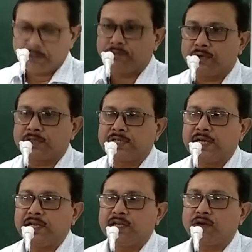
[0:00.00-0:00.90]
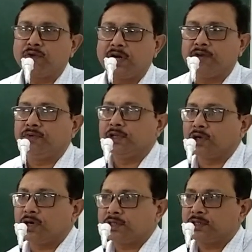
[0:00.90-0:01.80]
for sharing your wonderful
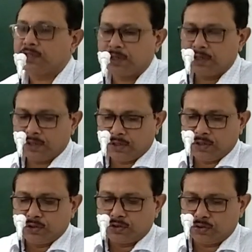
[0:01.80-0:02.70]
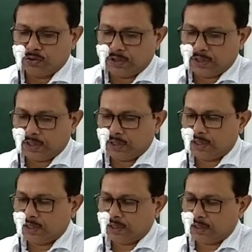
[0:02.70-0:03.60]
thoughts. So,
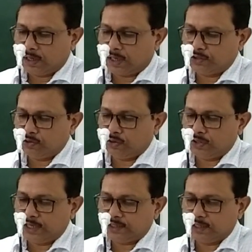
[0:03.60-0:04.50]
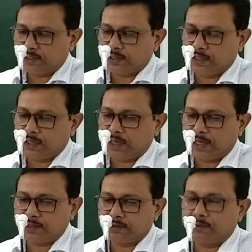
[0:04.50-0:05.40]
as you know, as
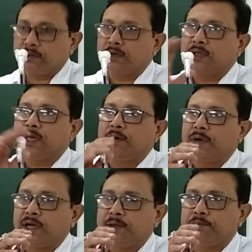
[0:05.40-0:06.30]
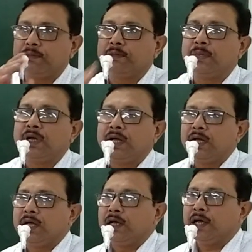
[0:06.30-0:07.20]
my
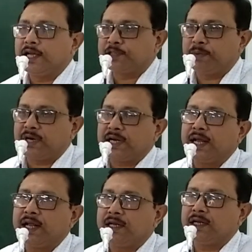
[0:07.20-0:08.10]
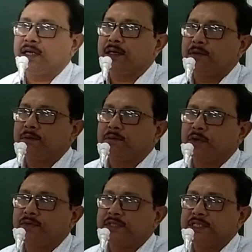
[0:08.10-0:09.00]
expert and
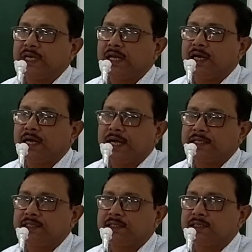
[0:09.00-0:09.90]
Professor Jana has